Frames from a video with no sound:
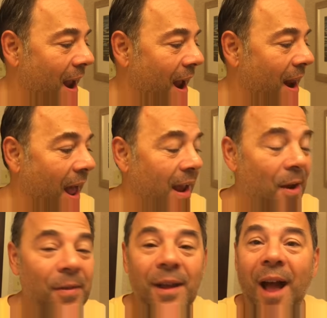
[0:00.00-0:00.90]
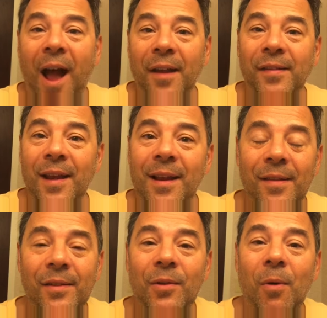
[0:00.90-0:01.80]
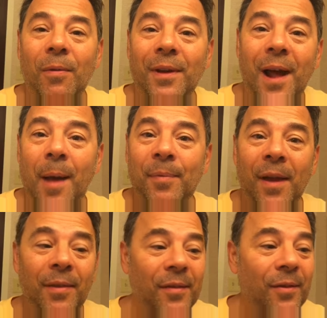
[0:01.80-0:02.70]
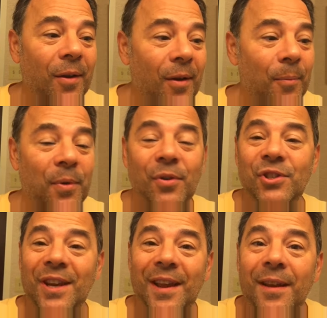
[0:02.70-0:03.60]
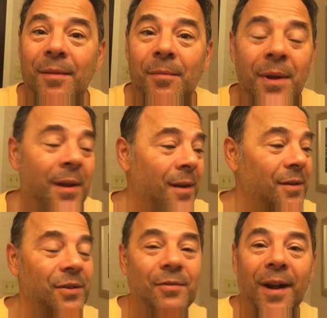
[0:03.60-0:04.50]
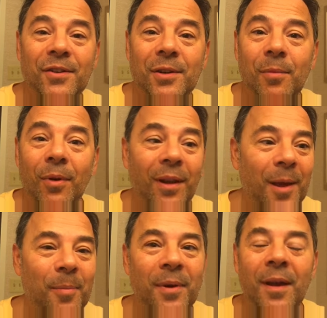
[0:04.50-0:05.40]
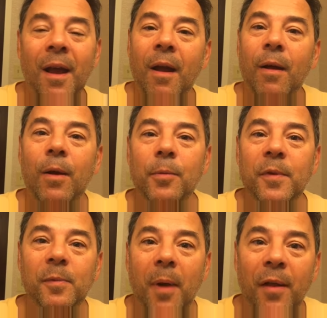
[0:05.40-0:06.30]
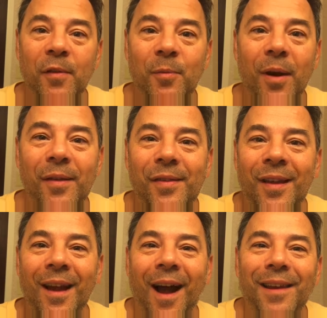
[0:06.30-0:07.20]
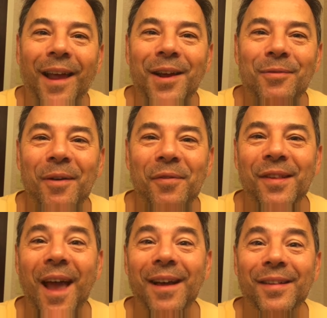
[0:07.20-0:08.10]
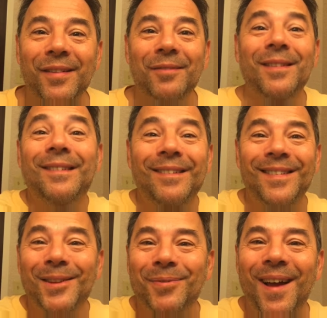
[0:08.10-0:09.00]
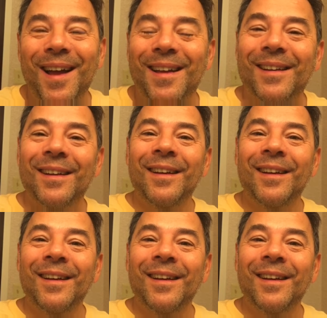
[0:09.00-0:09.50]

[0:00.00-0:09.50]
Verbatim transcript: And I hear the guy saying he's gonna call the cops on this girl because she hit him. She scratched them all up. Her response was, I like rough sex. What the fuck?